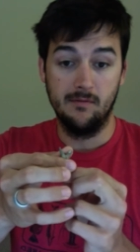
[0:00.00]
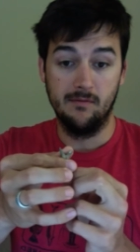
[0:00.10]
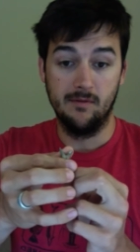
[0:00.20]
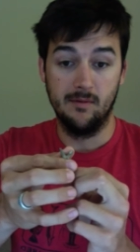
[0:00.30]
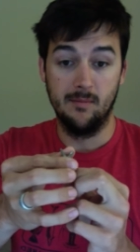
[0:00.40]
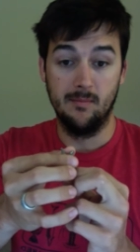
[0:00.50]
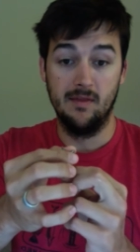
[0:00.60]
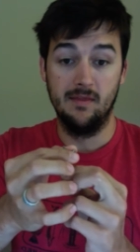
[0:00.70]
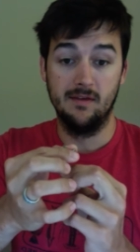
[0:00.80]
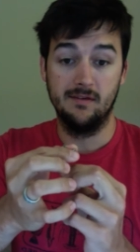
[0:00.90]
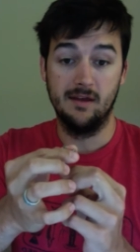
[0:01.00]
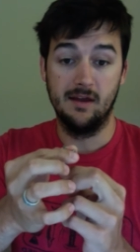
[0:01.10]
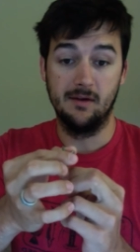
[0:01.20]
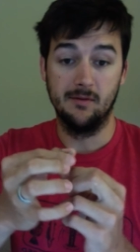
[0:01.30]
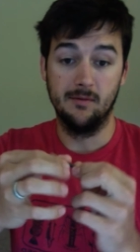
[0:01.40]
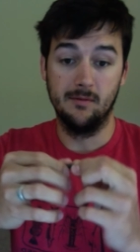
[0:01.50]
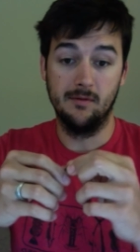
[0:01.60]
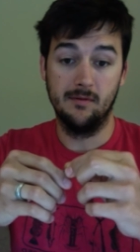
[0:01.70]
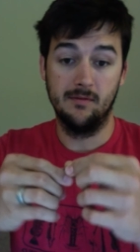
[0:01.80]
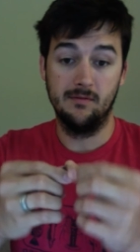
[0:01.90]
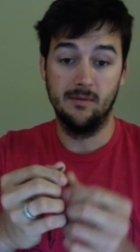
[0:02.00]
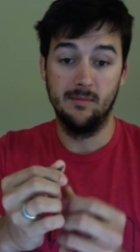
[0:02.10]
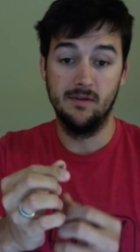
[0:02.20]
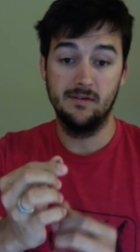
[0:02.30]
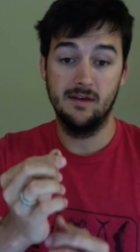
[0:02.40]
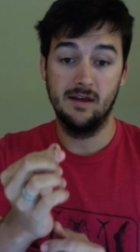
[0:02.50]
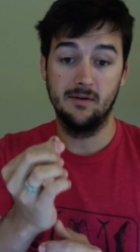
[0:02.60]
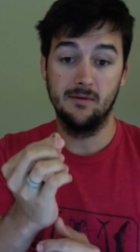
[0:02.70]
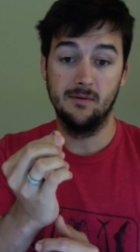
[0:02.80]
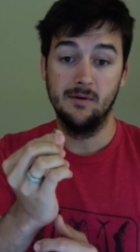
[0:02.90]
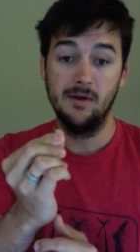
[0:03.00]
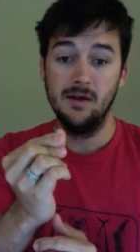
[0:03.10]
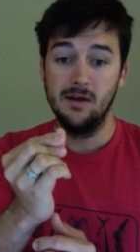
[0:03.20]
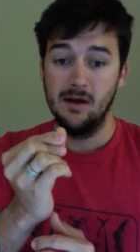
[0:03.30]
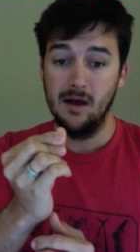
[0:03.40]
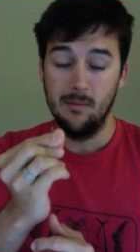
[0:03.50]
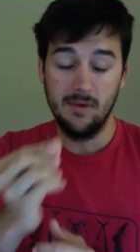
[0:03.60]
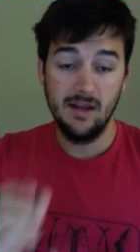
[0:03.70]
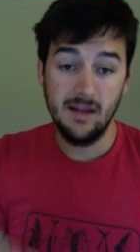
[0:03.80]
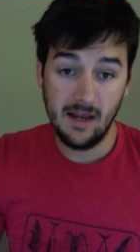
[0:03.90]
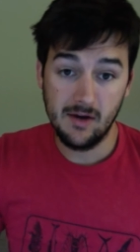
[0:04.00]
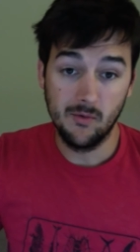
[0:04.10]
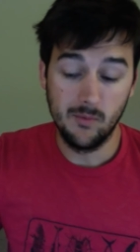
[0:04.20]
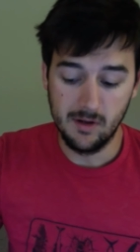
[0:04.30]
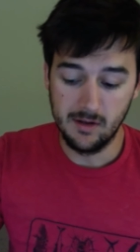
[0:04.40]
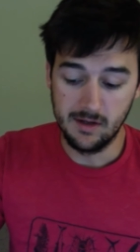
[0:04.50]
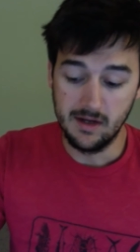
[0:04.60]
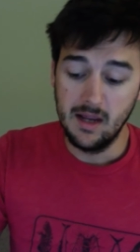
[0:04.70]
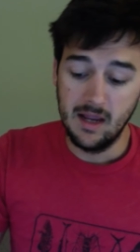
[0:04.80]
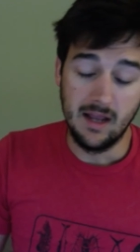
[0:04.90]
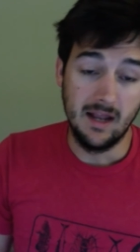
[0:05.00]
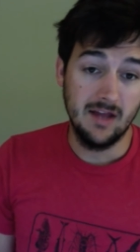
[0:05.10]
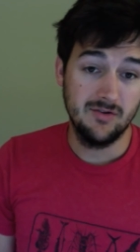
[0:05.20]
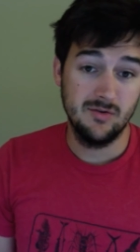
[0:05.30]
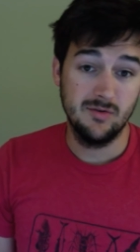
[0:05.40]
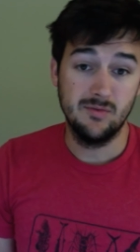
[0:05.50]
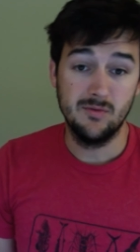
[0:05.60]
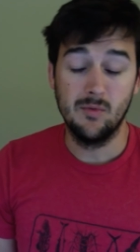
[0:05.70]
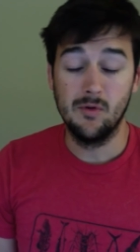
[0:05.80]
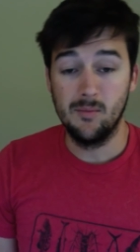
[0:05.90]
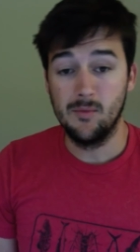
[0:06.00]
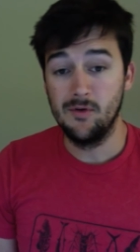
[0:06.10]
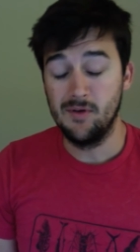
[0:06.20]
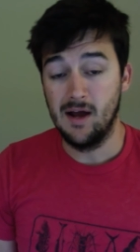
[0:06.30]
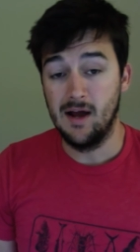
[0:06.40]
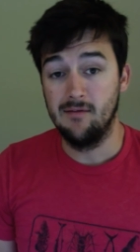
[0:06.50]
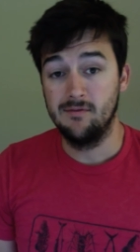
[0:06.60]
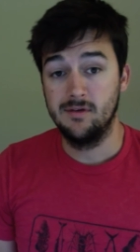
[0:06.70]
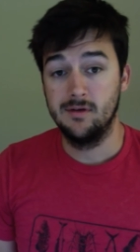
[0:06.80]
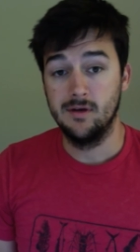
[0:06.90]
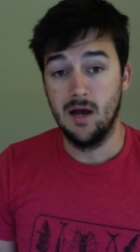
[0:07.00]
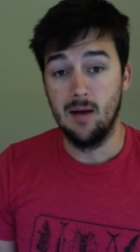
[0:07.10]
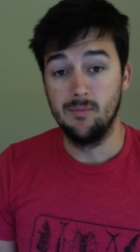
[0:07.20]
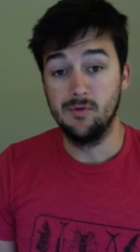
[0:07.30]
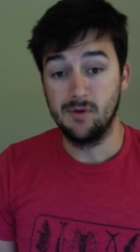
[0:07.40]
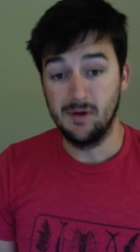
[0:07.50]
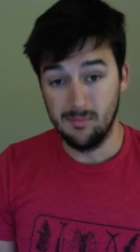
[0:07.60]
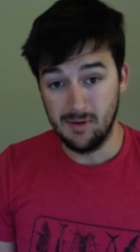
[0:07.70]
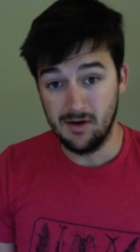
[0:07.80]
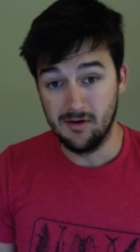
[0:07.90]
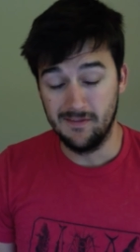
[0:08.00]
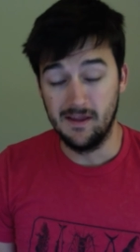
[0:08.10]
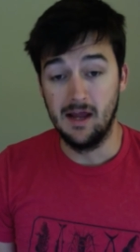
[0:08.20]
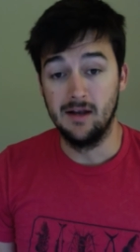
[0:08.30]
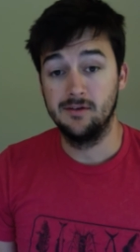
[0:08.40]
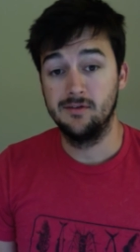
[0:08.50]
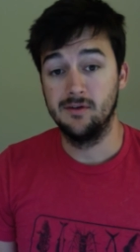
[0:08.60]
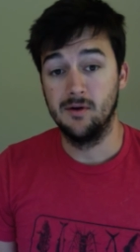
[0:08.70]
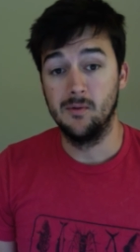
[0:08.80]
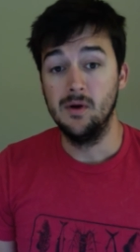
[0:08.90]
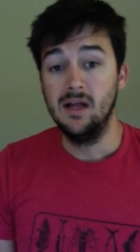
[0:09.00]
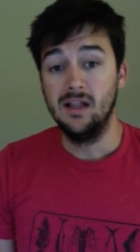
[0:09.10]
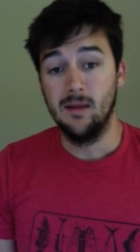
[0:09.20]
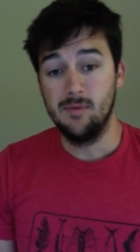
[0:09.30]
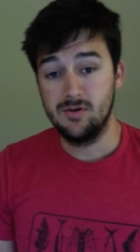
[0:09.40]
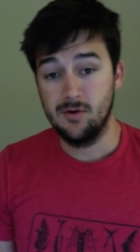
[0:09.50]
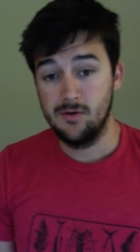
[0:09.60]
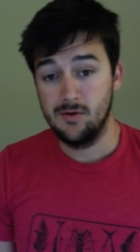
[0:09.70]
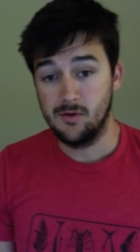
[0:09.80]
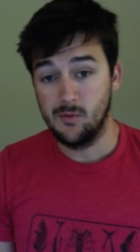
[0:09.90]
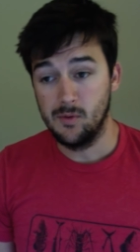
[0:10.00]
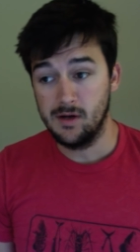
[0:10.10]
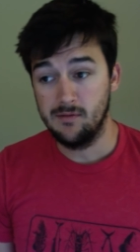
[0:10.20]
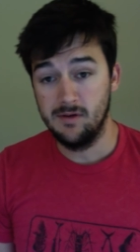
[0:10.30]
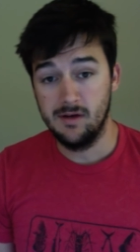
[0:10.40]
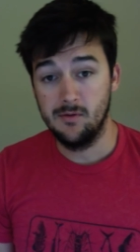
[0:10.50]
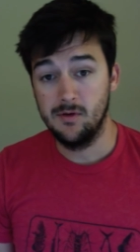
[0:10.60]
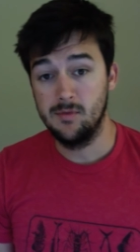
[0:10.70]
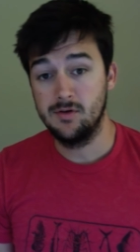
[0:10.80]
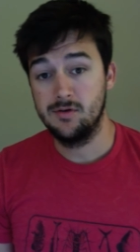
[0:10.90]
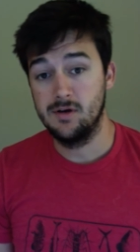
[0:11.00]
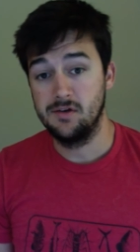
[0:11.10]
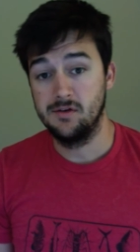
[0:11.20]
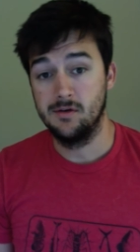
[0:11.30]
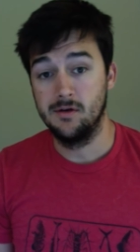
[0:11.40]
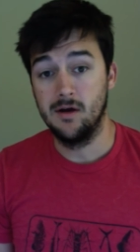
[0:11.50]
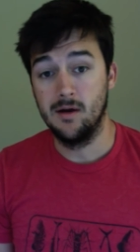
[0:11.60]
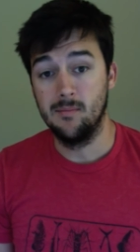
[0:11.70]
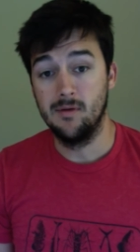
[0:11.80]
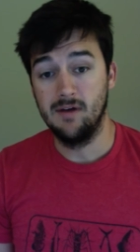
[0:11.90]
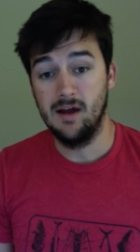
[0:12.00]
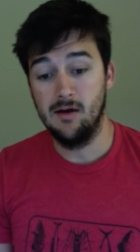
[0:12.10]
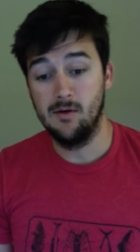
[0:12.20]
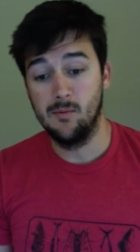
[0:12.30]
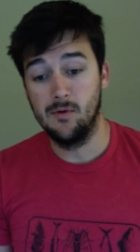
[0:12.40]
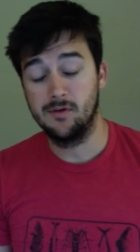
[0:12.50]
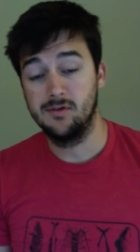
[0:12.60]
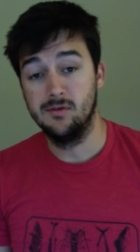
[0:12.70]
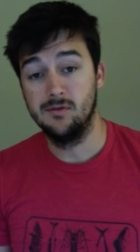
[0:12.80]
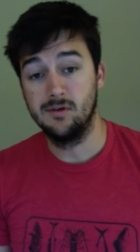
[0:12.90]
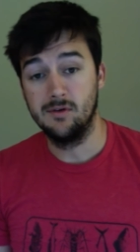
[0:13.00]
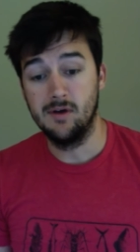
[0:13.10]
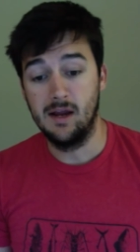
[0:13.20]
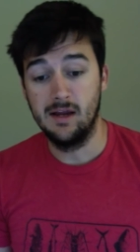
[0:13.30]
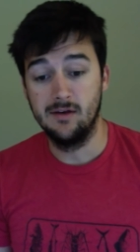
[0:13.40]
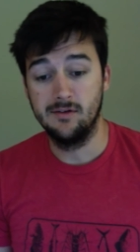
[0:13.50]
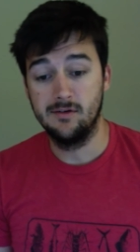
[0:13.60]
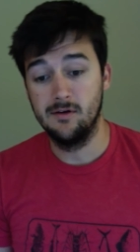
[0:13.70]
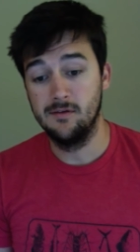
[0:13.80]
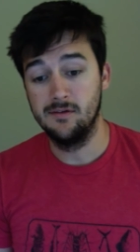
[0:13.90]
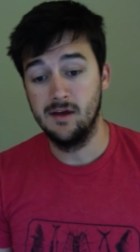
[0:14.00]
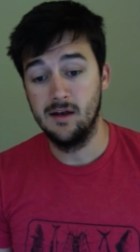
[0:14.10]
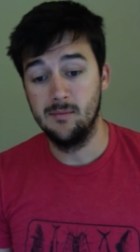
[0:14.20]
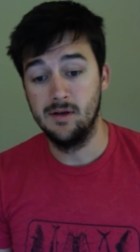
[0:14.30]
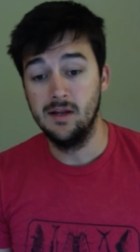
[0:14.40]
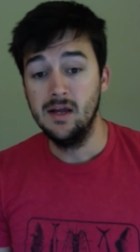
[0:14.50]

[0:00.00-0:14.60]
from this angle, from this angle, any angle really. And as you do more and more dives, you'll get better at that. So let me show you a quick video demonstration of how it works using your hand to stir the sediment,